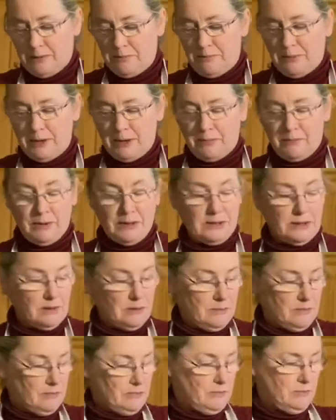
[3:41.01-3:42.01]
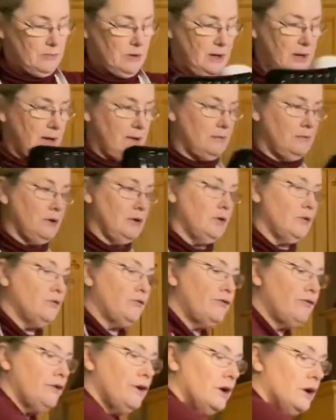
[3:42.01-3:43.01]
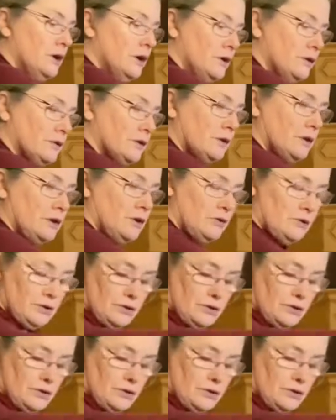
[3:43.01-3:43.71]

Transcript: big loaf, you could